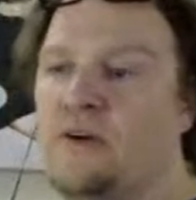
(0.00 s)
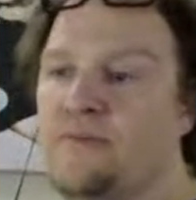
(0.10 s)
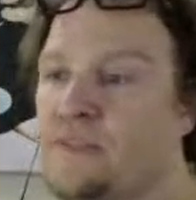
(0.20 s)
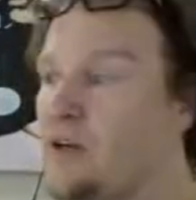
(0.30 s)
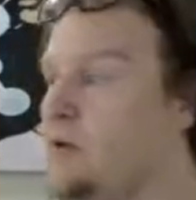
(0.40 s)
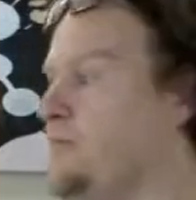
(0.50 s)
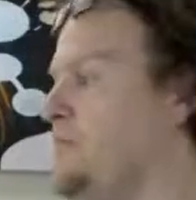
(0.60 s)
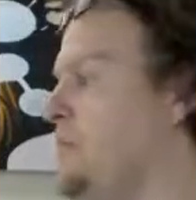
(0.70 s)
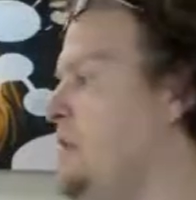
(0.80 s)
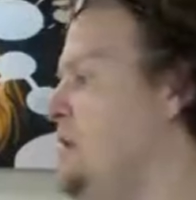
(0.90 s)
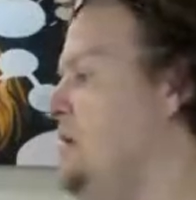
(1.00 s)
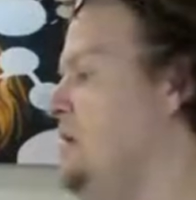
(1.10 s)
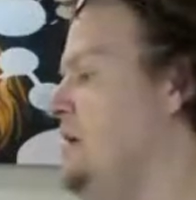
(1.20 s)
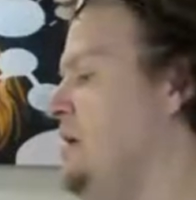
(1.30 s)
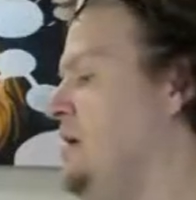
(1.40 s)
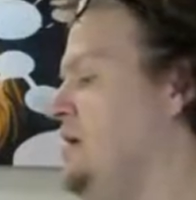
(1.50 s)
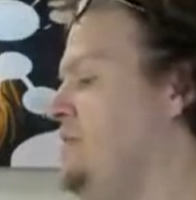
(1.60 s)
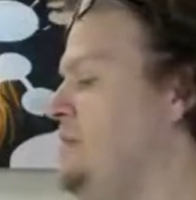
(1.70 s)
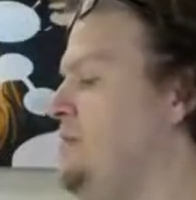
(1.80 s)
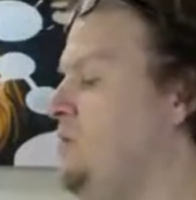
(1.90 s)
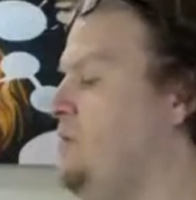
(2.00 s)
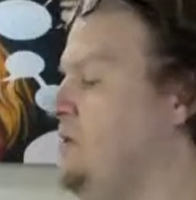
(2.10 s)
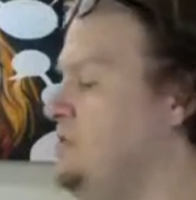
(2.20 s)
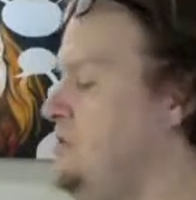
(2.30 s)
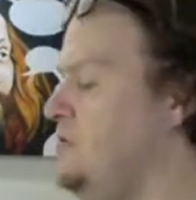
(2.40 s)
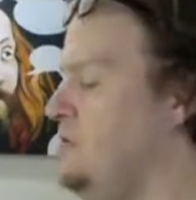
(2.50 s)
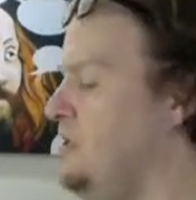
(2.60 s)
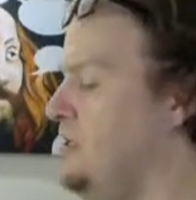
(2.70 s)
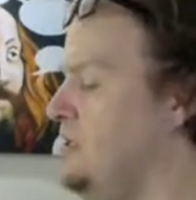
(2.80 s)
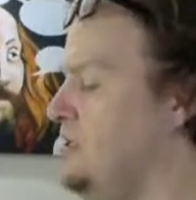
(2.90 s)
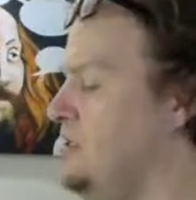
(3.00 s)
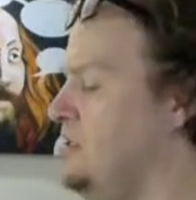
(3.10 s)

So if anybody wants to